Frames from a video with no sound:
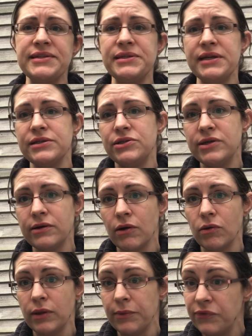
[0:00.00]
a stage
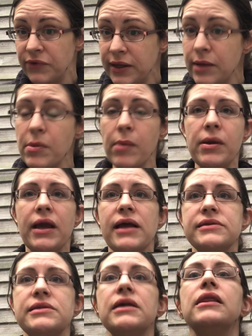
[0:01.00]
0 lymphedema,
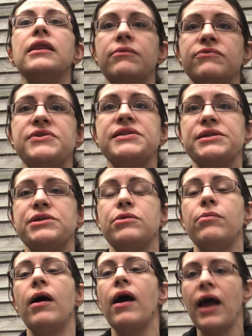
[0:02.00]
because the lymph
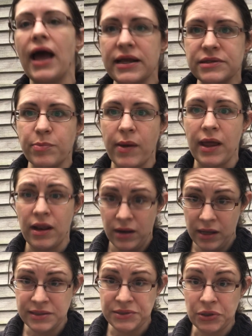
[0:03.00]
system has been
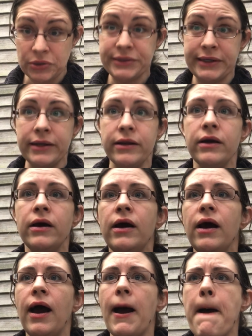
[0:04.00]
insulted.
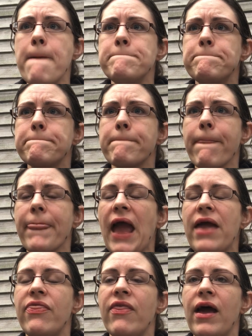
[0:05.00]

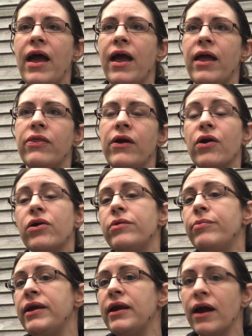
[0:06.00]
And then there
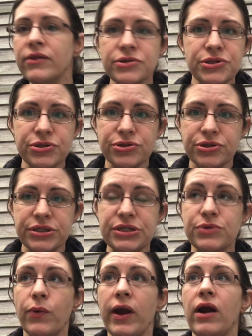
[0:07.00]
could be other
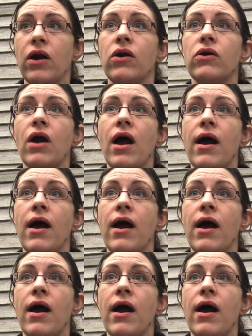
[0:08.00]
surgeries where